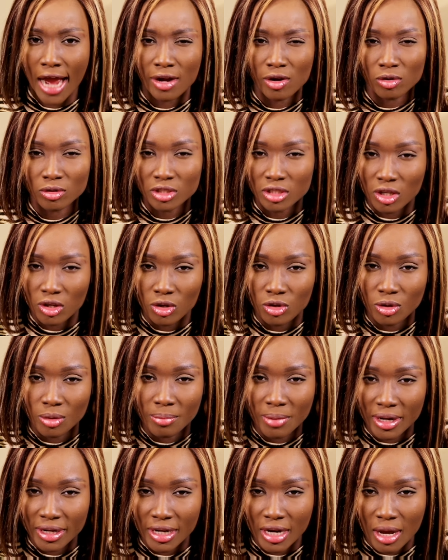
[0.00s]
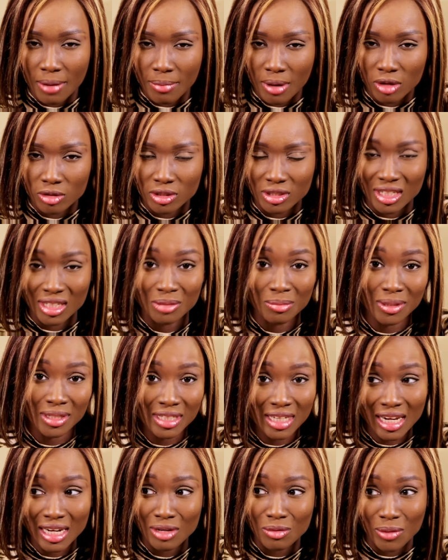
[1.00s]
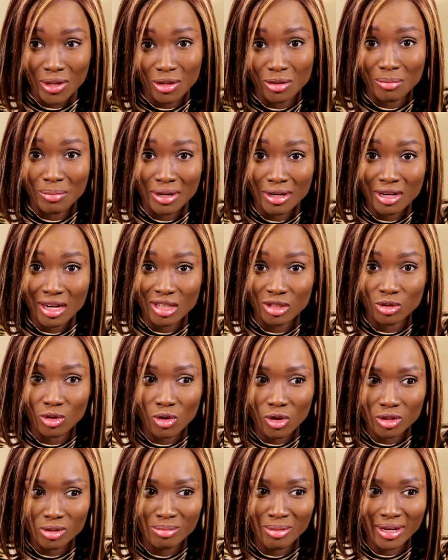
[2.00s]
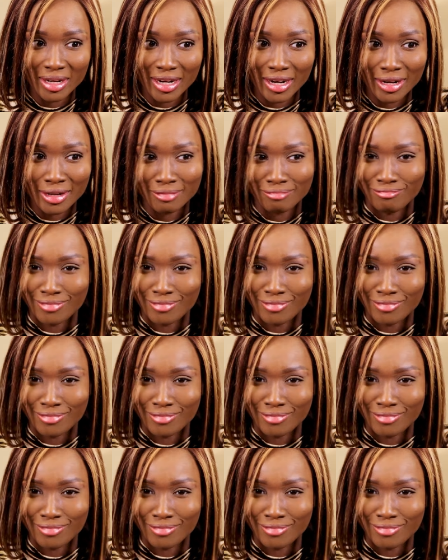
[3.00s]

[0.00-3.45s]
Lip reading: and not tell your partner about it, especially when your partner is your husband? Like,